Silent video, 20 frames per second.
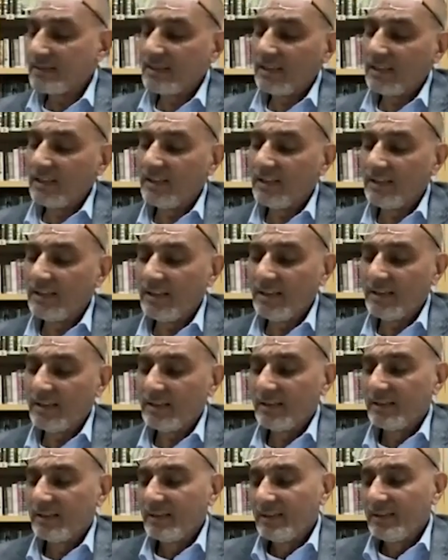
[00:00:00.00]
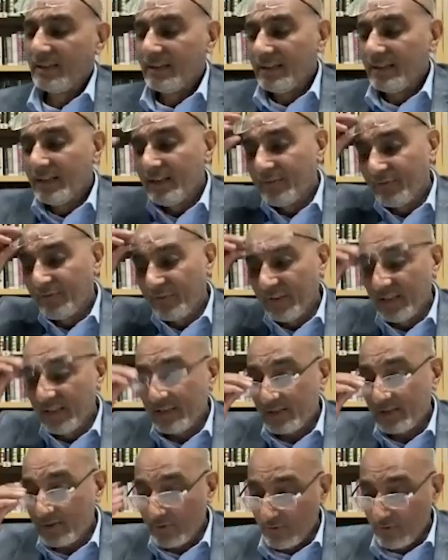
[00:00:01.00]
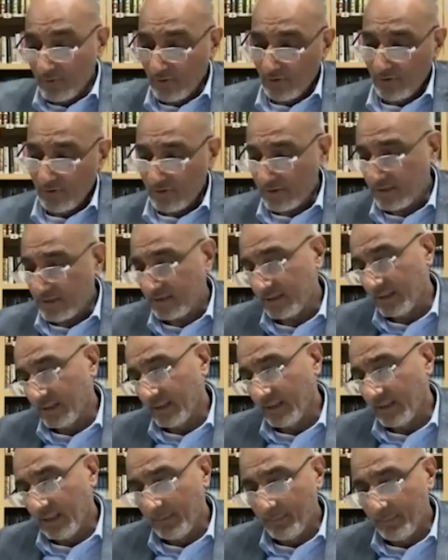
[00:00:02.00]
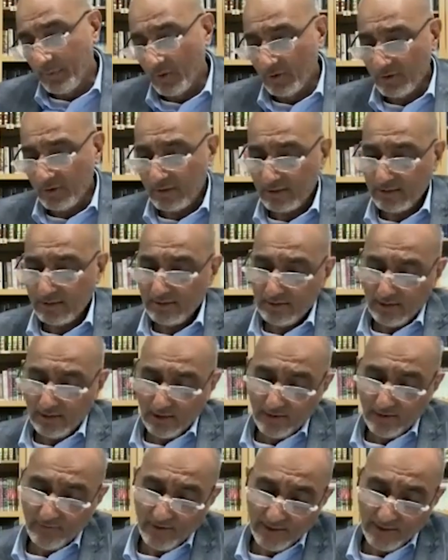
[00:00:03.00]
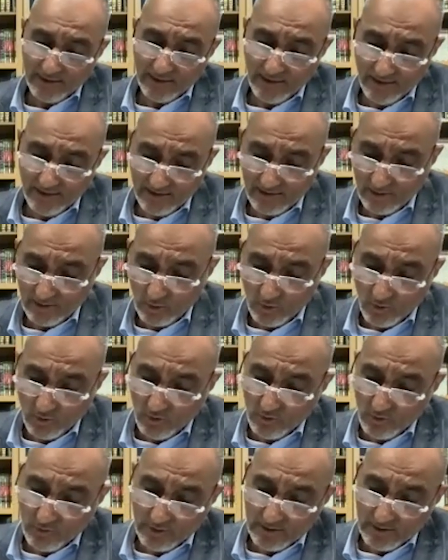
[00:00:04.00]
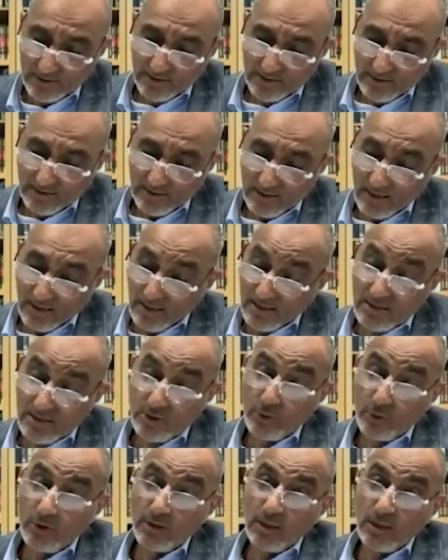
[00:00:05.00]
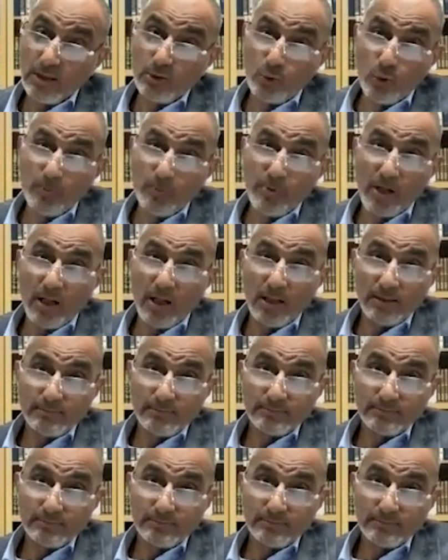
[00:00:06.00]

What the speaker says: in Hadith, he first wrote a book of Hadith called Sunan al-Kubra.